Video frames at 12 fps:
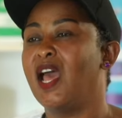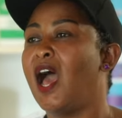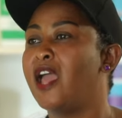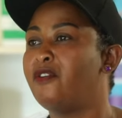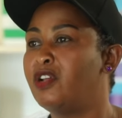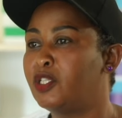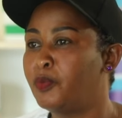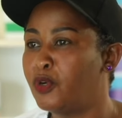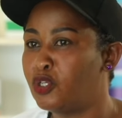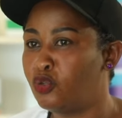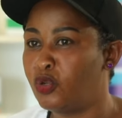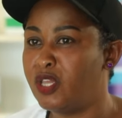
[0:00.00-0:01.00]
I
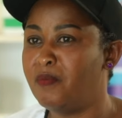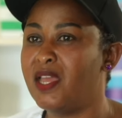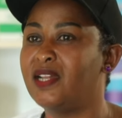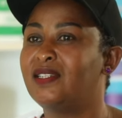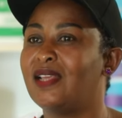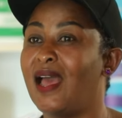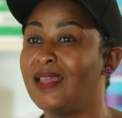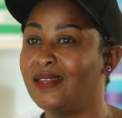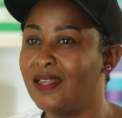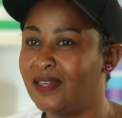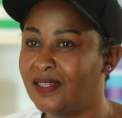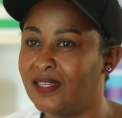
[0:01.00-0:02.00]
respond to emails, I
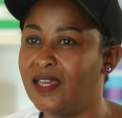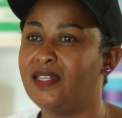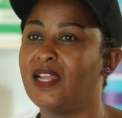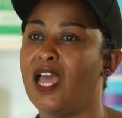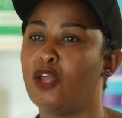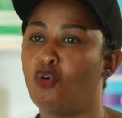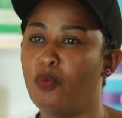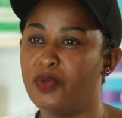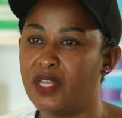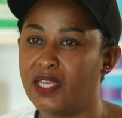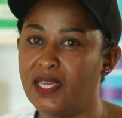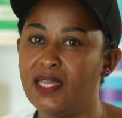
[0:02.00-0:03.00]
delegate, I
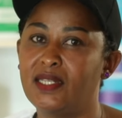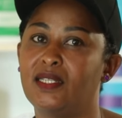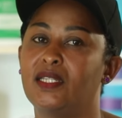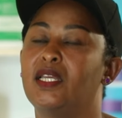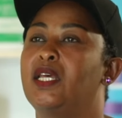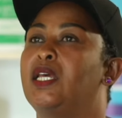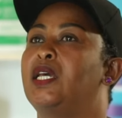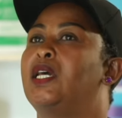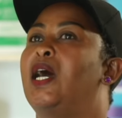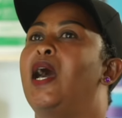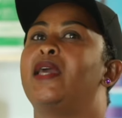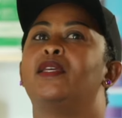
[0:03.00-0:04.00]
communicate,
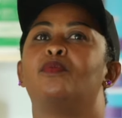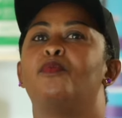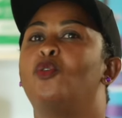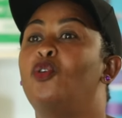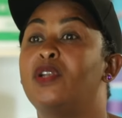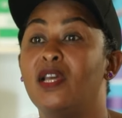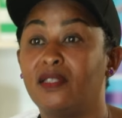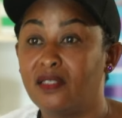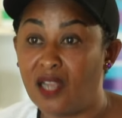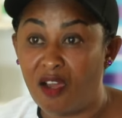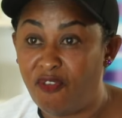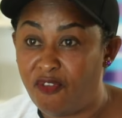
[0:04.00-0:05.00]
I order
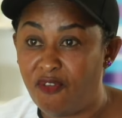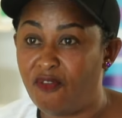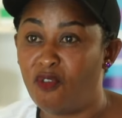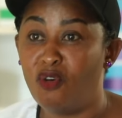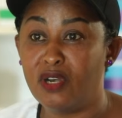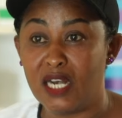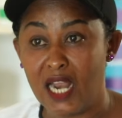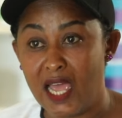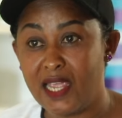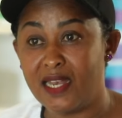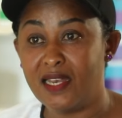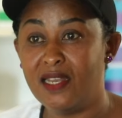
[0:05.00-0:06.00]
stuff
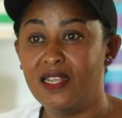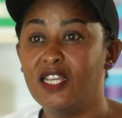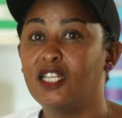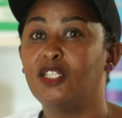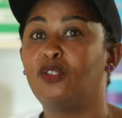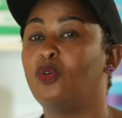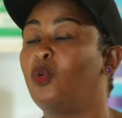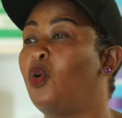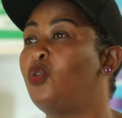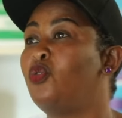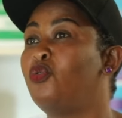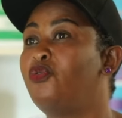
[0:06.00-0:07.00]
online.
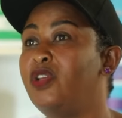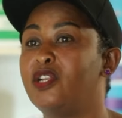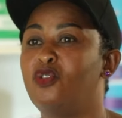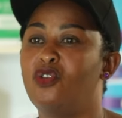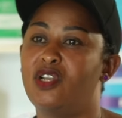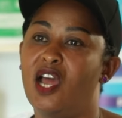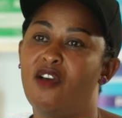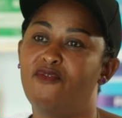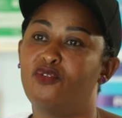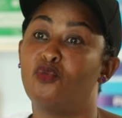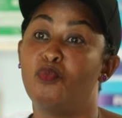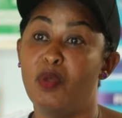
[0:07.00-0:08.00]
So you really don't
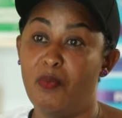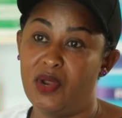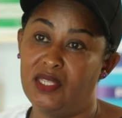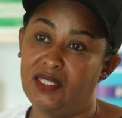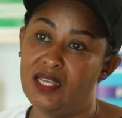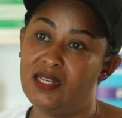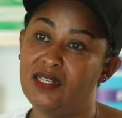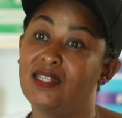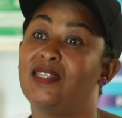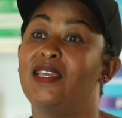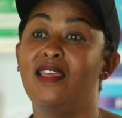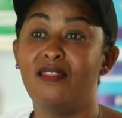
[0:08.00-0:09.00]
have to be present
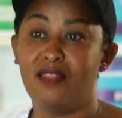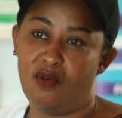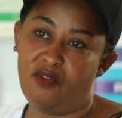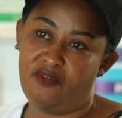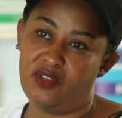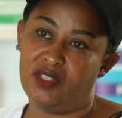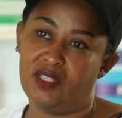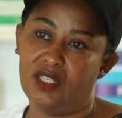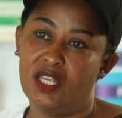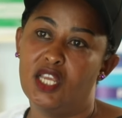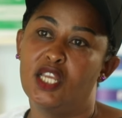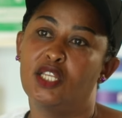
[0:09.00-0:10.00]
in the office.
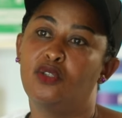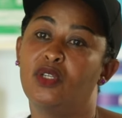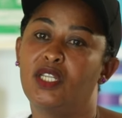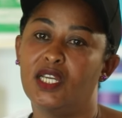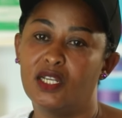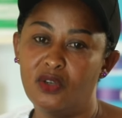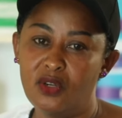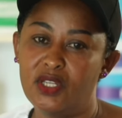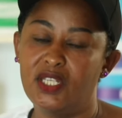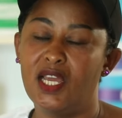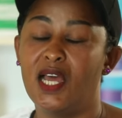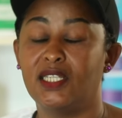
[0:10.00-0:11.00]
So
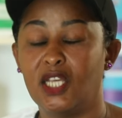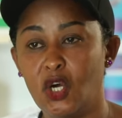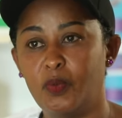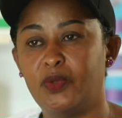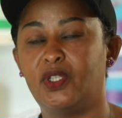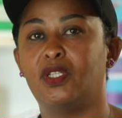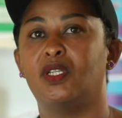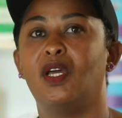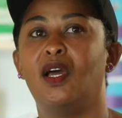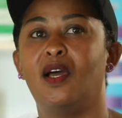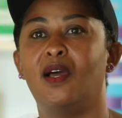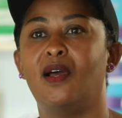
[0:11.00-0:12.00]
technology has helped
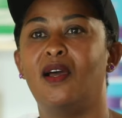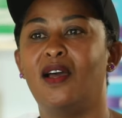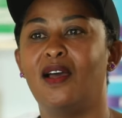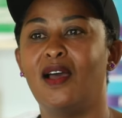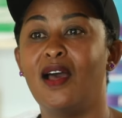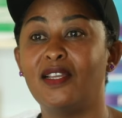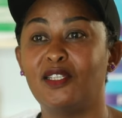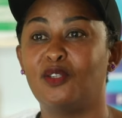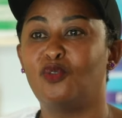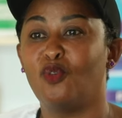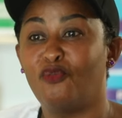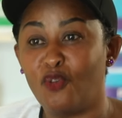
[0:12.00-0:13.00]
us
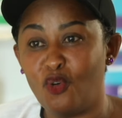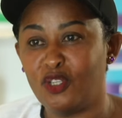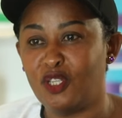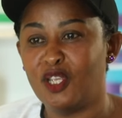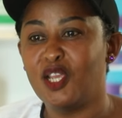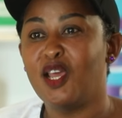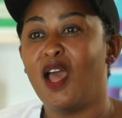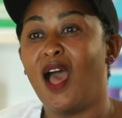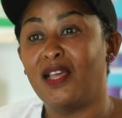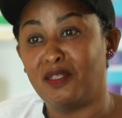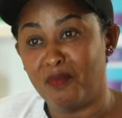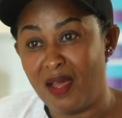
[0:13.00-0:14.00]
to, of course,
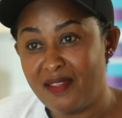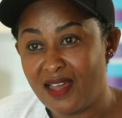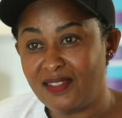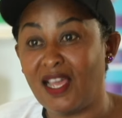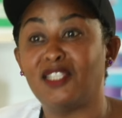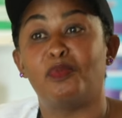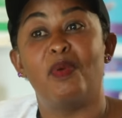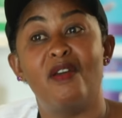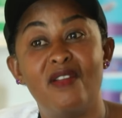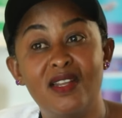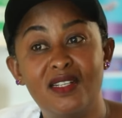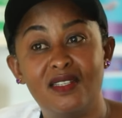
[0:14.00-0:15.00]
as mothers, as
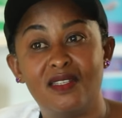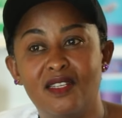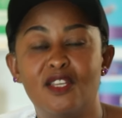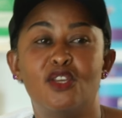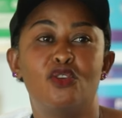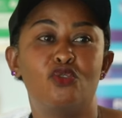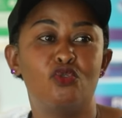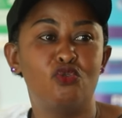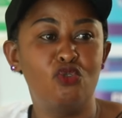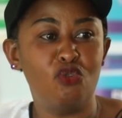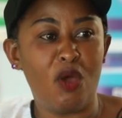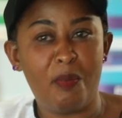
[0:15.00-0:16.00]
parents, you
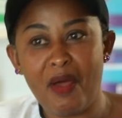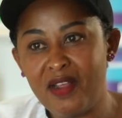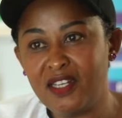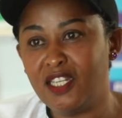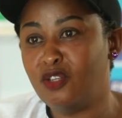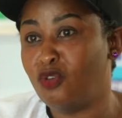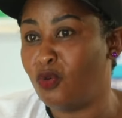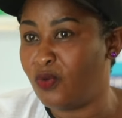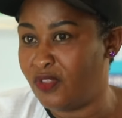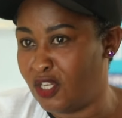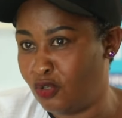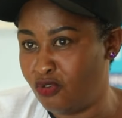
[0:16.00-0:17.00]
do your parenting, you're
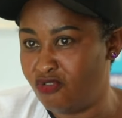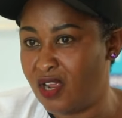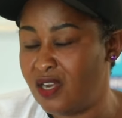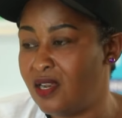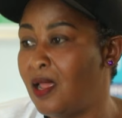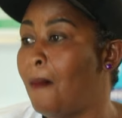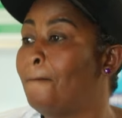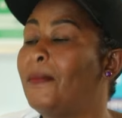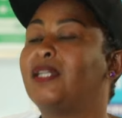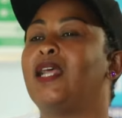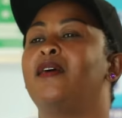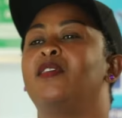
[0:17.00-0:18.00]
with the children,
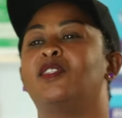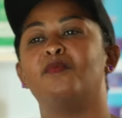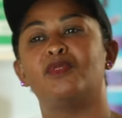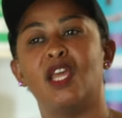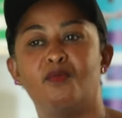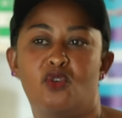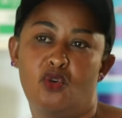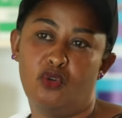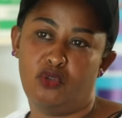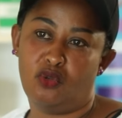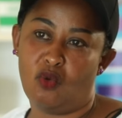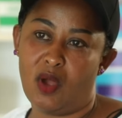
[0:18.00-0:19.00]
but at the same time, you're
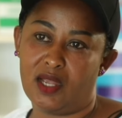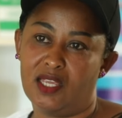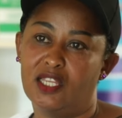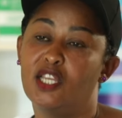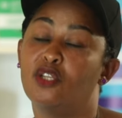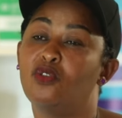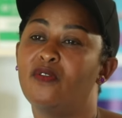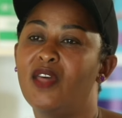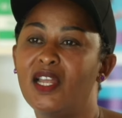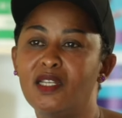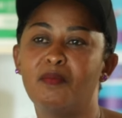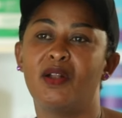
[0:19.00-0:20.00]
also working. So
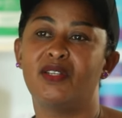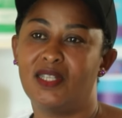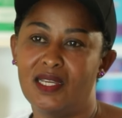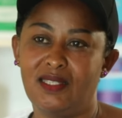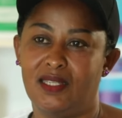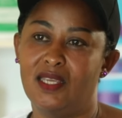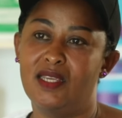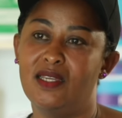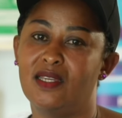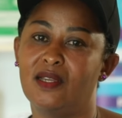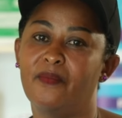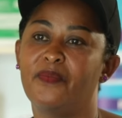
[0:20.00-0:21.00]
that
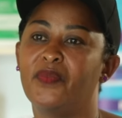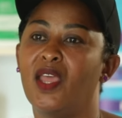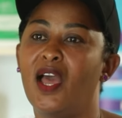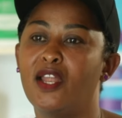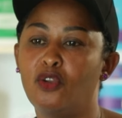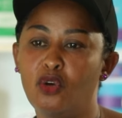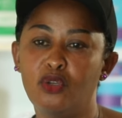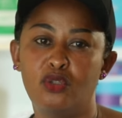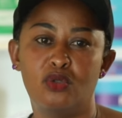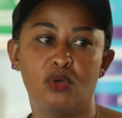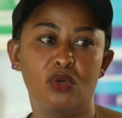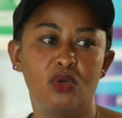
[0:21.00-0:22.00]
multitasking and
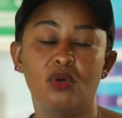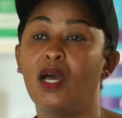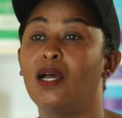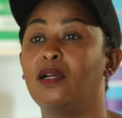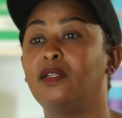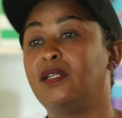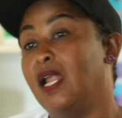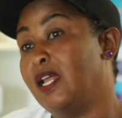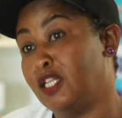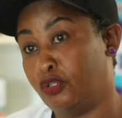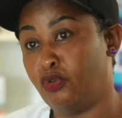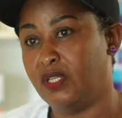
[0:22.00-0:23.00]
also
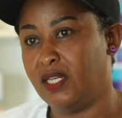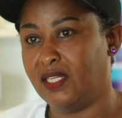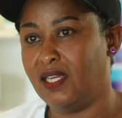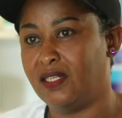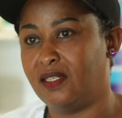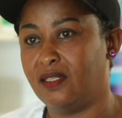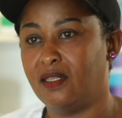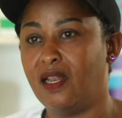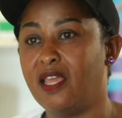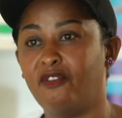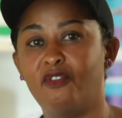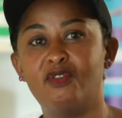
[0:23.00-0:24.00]
learning to delegate.
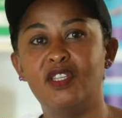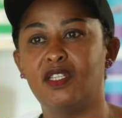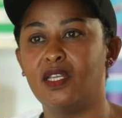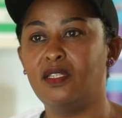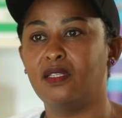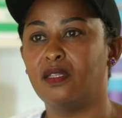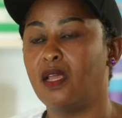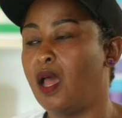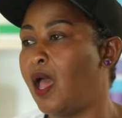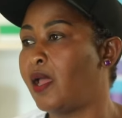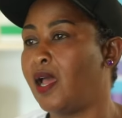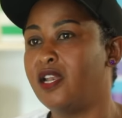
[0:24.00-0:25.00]
Like for instance,
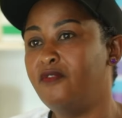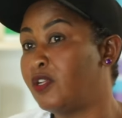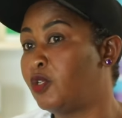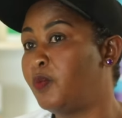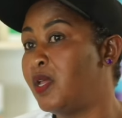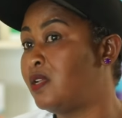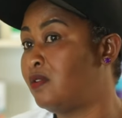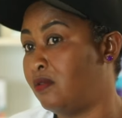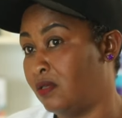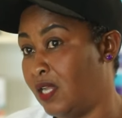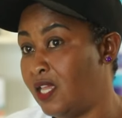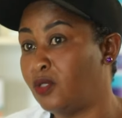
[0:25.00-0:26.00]
I can even
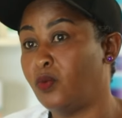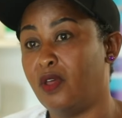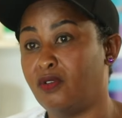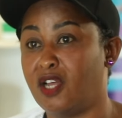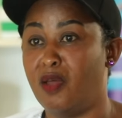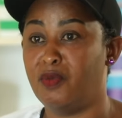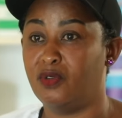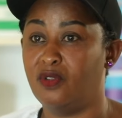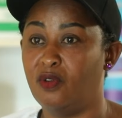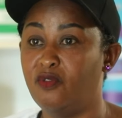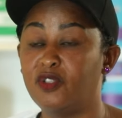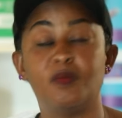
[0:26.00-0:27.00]
spend days without coming to
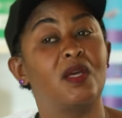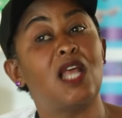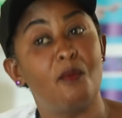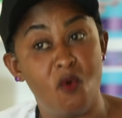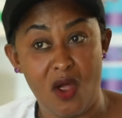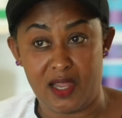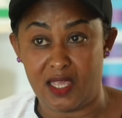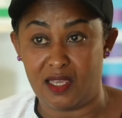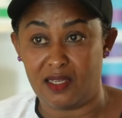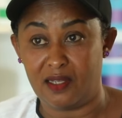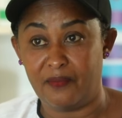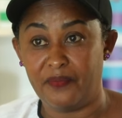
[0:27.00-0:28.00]
the office, but I'm working.